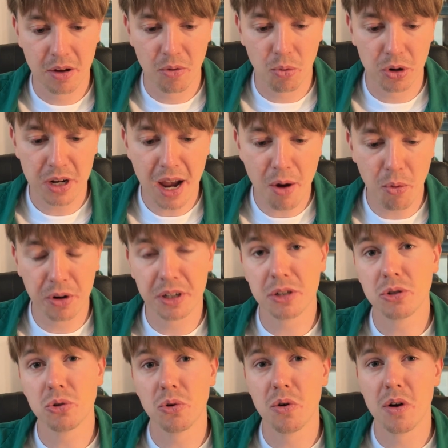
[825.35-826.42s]
What I want to
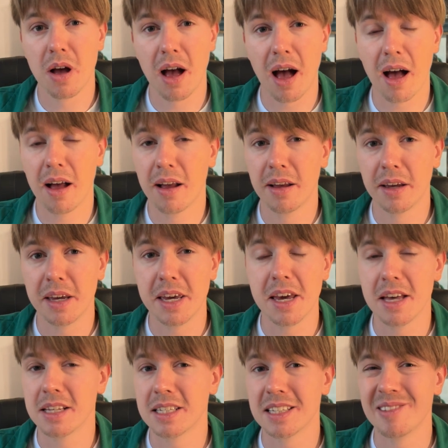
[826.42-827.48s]
do
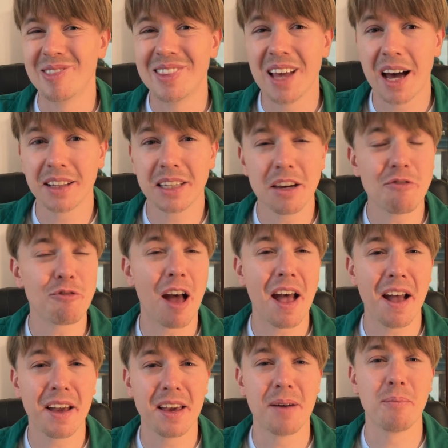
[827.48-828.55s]
is not give
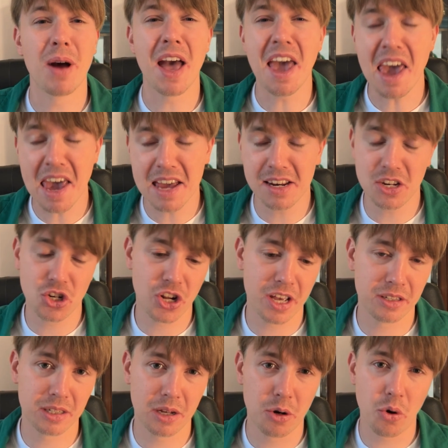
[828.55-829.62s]
him any
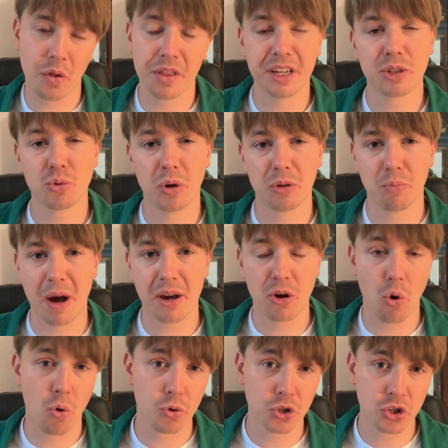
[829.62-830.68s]
chance at all. That's what my
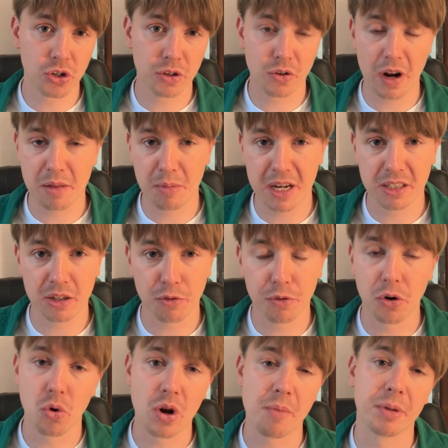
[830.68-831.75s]
coach, Grandmaster
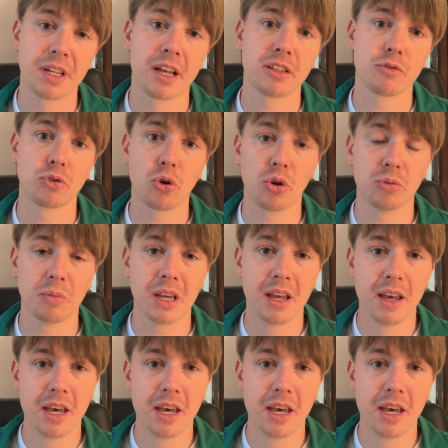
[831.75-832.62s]
Farukh Amanatov, told me.